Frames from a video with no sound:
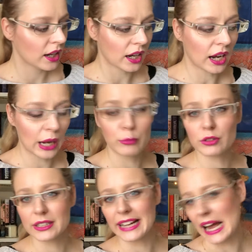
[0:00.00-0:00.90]
I'm
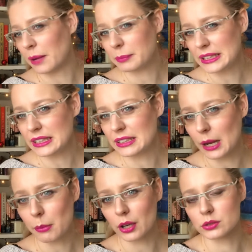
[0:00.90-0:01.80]
really happy
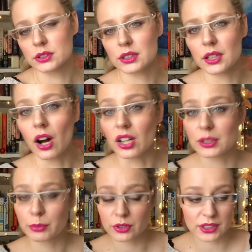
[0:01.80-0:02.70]
about all the
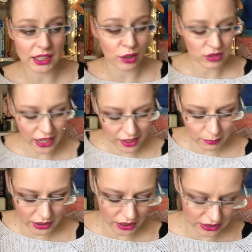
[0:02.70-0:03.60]
books I read because